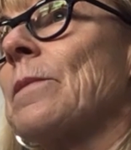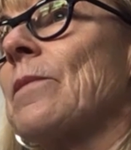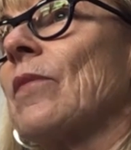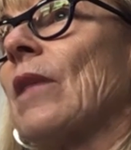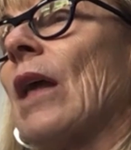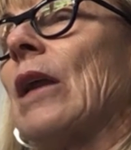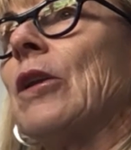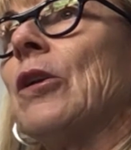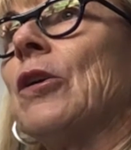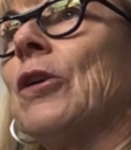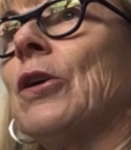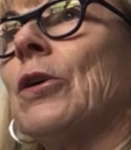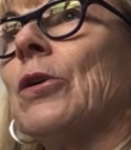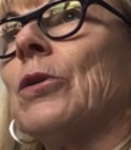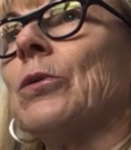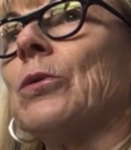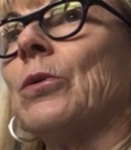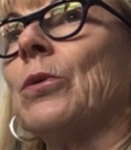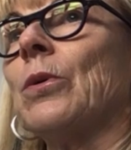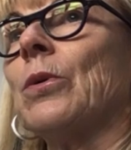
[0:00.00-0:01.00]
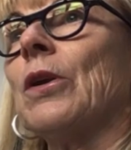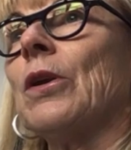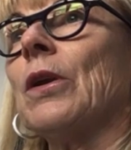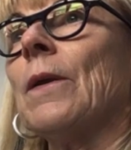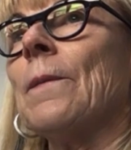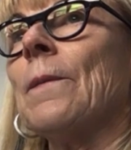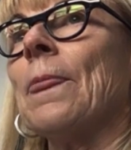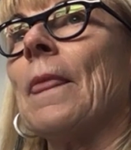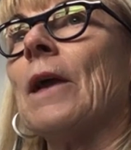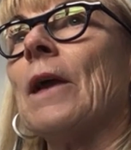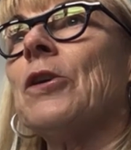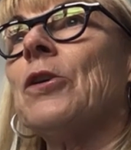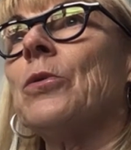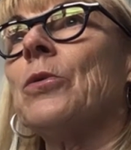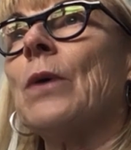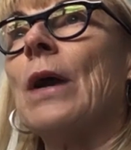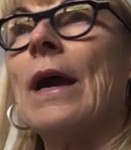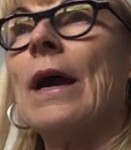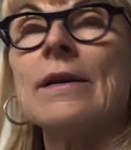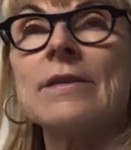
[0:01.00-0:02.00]
you know,
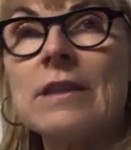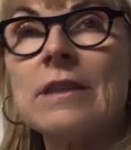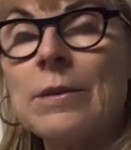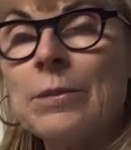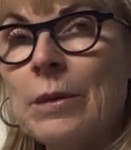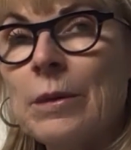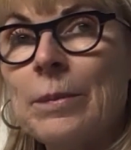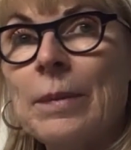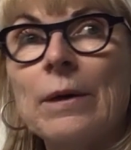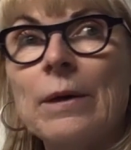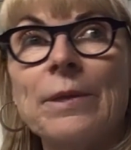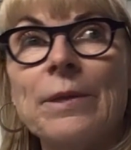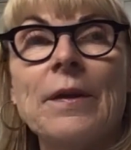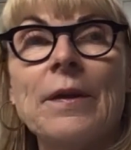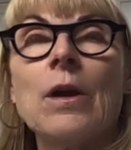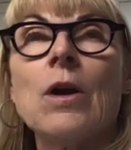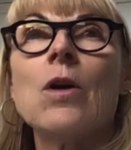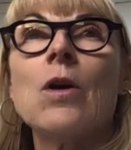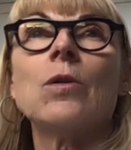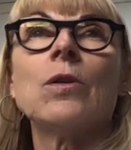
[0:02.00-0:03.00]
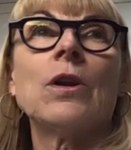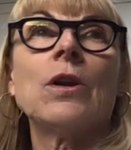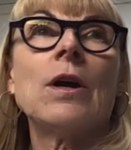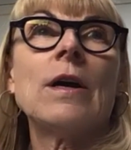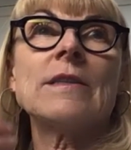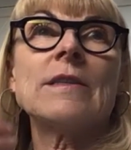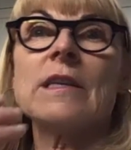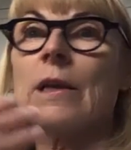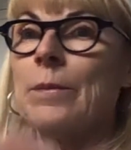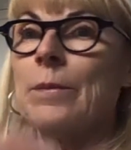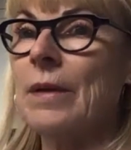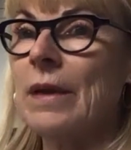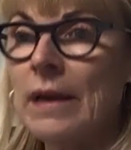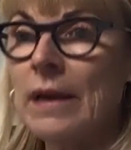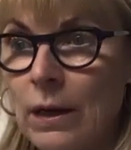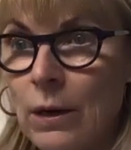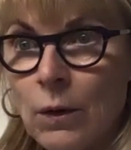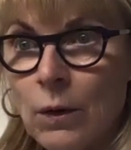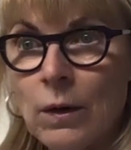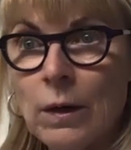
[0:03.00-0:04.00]
you ask them about the colonoscopy
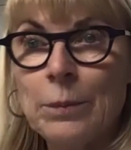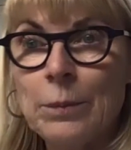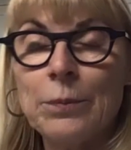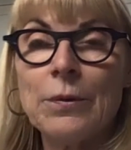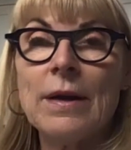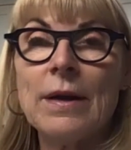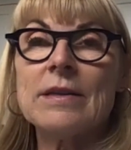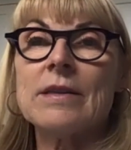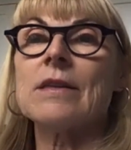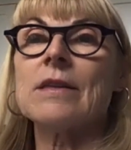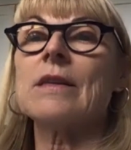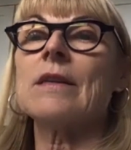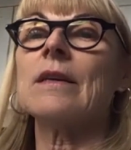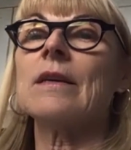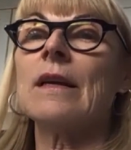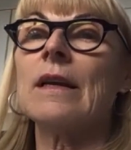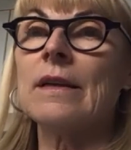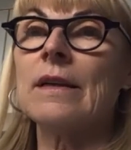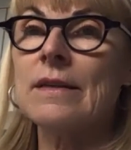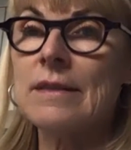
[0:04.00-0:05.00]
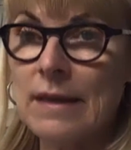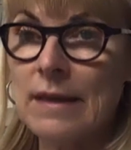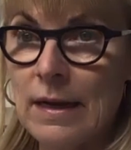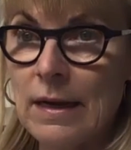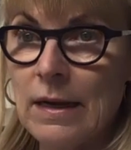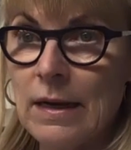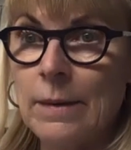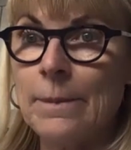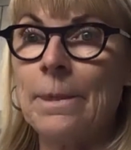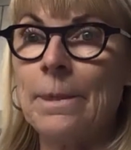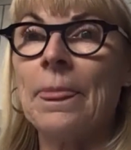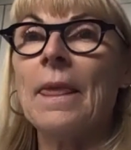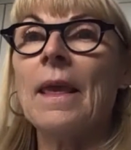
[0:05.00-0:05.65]
or a breast exam,